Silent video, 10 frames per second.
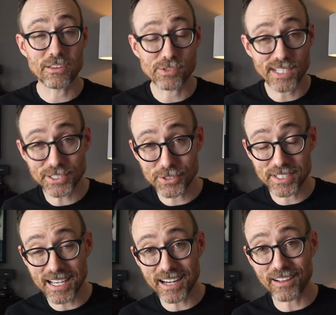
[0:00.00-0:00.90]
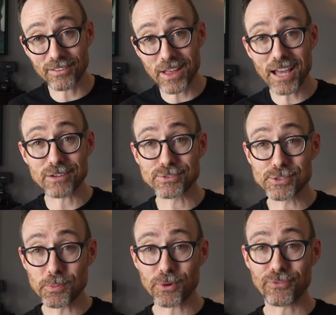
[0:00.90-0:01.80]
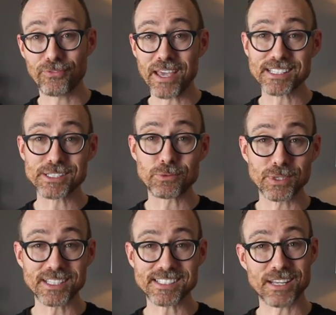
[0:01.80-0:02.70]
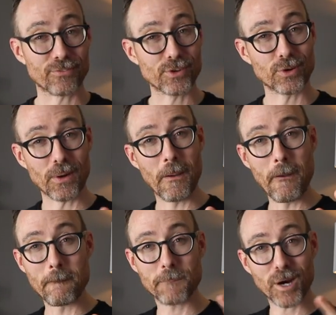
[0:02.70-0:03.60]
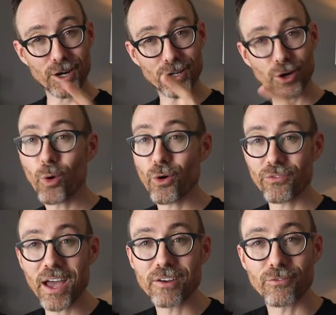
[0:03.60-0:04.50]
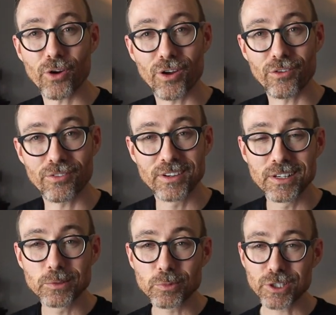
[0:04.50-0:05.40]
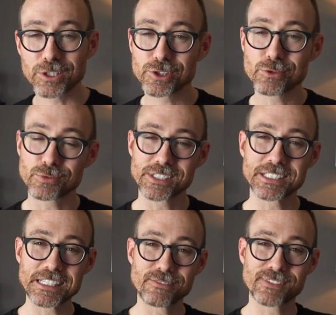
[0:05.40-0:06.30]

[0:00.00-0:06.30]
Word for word: And there's actually not a lot of super fancy real estate for you to park your Corvette in front of. Look at you, Steve